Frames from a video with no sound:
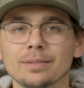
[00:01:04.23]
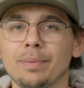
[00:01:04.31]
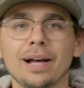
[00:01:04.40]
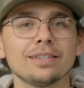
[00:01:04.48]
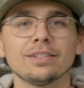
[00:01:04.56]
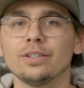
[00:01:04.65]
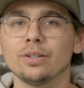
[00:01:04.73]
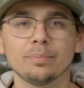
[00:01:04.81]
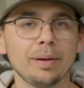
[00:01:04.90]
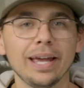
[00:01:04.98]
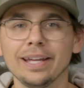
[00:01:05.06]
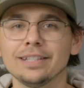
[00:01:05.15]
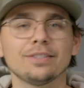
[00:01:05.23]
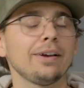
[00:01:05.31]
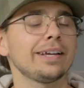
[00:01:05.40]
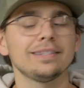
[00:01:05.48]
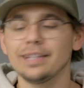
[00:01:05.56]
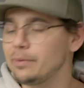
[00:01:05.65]
sponsored or paid, so
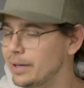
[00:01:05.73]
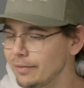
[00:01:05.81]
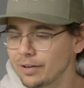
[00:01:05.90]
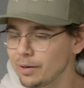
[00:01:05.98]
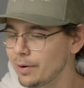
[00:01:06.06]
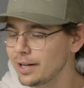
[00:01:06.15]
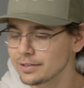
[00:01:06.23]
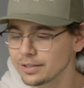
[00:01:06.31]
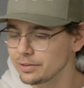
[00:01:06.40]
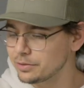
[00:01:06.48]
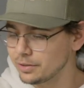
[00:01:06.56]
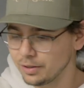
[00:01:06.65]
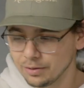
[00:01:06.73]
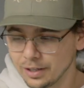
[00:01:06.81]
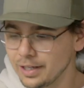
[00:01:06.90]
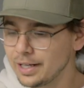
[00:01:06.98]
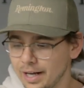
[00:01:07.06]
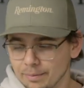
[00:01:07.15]
I can say whatever I want to, so
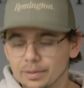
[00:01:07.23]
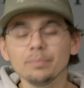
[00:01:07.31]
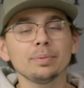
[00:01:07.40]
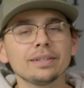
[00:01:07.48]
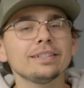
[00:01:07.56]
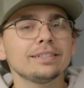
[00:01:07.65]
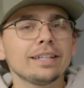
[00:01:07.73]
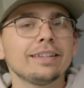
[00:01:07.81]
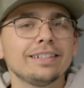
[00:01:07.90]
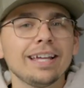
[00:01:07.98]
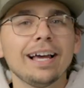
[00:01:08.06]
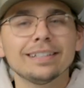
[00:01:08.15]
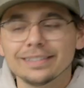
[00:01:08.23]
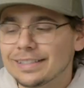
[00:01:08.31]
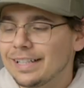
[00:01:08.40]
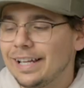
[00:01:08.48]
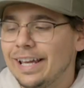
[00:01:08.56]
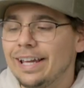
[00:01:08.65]
I'm gonna put this to the
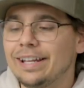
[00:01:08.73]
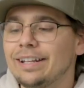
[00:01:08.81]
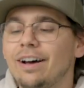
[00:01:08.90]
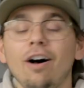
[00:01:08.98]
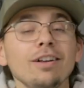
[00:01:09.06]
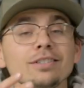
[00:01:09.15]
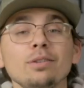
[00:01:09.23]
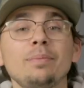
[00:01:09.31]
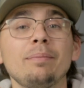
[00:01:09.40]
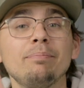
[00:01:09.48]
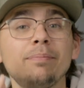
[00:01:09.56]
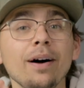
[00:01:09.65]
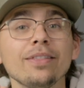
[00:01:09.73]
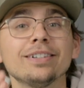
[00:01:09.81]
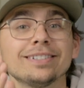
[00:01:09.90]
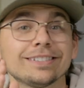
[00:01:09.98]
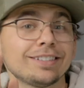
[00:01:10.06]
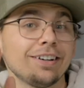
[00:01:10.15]
test. And also my
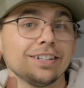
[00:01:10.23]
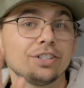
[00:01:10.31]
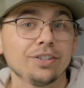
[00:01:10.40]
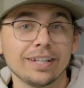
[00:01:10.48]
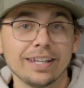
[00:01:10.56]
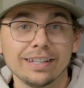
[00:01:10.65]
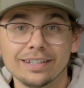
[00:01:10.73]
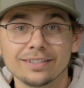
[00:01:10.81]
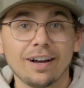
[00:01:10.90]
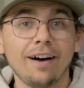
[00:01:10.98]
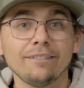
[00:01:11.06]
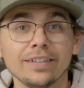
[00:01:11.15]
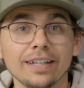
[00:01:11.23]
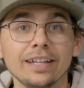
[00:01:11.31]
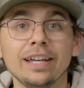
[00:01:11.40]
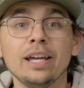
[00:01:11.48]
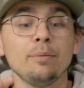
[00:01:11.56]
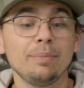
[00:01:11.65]
mother started drinking this
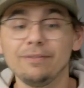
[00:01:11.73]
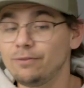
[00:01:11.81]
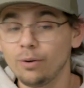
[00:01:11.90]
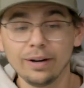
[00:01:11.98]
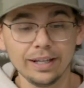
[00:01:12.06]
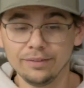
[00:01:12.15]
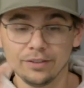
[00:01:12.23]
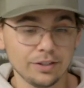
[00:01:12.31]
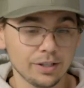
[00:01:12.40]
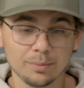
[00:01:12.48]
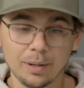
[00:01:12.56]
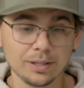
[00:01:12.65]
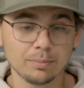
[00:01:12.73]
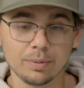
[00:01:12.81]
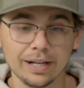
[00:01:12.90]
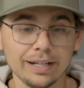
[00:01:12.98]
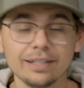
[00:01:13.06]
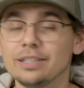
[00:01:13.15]
coffee before I even heard about the
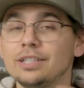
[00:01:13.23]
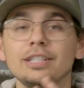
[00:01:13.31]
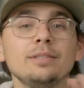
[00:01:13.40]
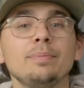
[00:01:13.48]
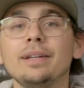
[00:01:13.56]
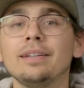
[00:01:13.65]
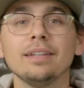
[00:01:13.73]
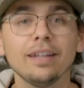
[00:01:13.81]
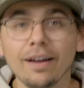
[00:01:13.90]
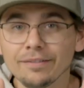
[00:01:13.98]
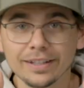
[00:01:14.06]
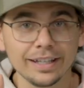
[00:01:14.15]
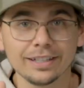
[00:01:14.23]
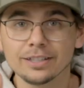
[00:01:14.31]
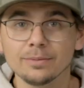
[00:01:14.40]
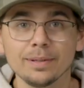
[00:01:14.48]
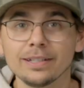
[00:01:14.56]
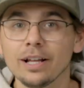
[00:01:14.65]
brand, and she's been loving it.
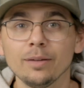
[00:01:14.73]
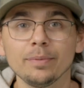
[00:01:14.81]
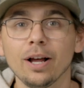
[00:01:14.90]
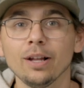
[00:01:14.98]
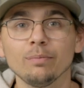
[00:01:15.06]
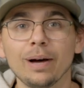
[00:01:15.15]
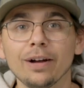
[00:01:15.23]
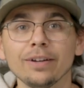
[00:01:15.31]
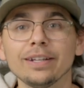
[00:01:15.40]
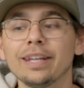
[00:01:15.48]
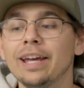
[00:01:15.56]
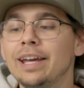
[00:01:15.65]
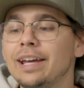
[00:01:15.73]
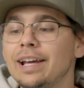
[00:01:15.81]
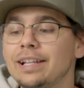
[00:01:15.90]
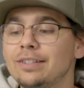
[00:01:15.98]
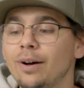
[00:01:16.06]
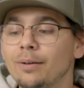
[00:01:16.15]
She's been telling me all about it,
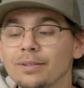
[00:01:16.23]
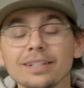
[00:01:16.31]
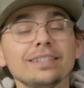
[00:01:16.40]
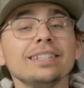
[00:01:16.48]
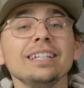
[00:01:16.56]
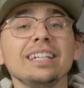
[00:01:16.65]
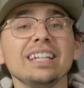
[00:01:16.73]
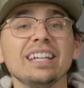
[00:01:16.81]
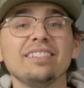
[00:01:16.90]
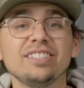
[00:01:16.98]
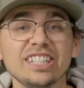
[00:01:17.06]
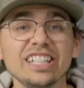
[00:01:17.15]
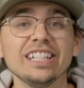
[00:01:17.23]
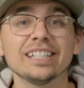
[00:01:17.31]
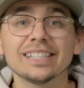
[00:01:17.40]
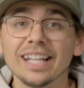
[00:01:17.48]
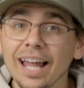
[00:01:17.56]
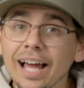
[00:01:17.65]
and so I'm gonna see if she
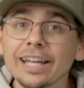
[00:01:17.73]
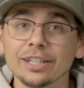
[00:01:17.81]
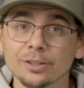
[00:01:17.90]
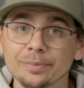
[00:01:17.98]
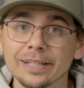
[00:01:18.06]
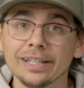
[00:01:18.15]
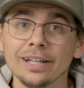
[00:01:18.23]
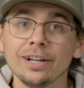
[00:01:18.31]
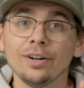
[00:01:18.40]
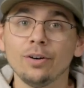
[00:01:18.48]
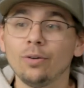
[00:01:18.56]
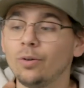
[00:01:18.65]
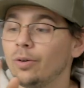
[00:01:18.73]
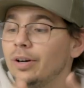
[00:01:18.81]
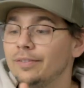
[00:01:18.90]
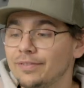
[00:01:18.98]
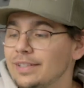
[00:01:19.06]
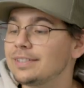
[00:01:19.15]
is lying to me
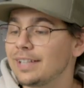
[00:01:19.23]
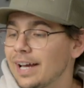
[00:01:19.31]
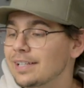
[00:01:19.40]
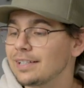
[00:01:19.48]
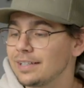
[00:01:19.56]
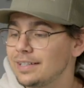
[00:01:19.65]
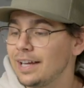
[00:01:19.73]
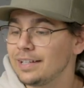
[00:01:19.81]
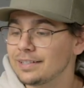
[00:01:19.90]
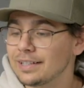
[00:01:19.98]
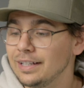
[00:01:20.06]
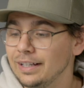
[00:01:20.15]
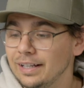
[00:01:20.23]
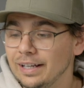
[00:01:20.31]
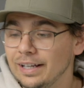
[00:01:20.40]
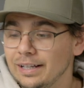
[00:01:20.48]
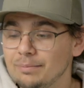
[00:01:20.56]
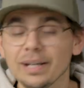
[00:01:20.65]
or if this actually tastes good
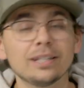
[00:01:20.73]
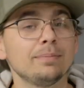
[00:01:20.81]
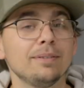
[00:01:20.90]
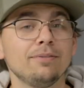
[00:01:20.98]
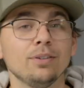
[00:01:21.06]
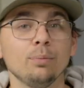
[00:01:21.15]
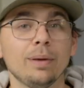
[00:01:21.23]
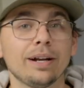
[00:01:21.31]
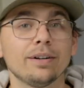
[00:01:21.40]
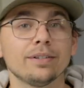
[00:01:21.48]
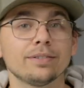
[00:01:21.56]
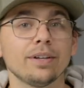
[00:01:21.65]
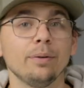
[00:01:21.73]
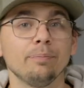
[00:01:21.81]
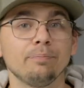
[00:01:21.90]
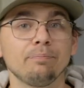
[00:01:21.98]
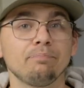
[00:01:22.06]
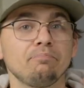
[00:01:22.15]
and makes me feel better. So,
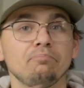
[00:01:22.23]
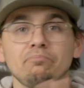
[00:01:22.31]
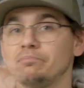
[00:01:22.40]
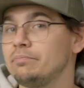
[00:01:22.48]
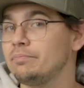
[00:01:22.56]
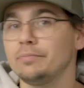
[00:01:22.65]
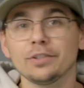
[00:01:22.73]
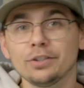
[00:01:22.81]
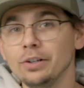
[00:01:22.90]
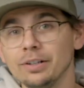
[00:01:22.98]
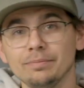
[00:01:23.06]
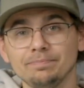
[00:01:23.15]
let's do it.